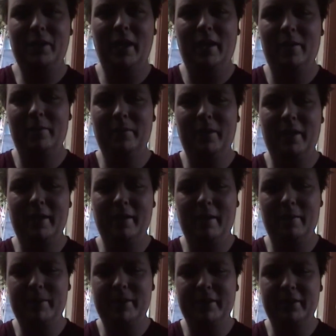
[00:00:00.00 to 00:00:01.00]

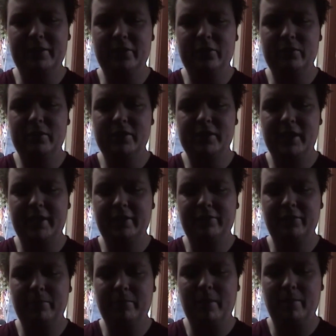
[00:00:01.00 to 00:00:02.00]
I mean, the new design
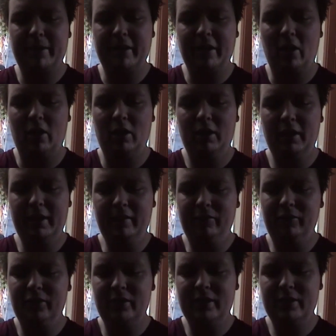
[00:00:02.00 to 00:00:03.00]
of the Mummy, all
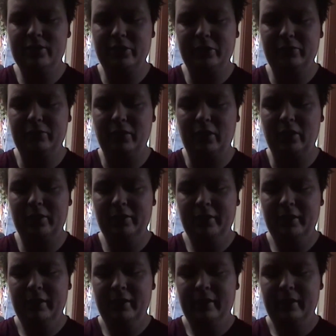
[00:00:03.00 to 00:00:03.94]
I've seen so far,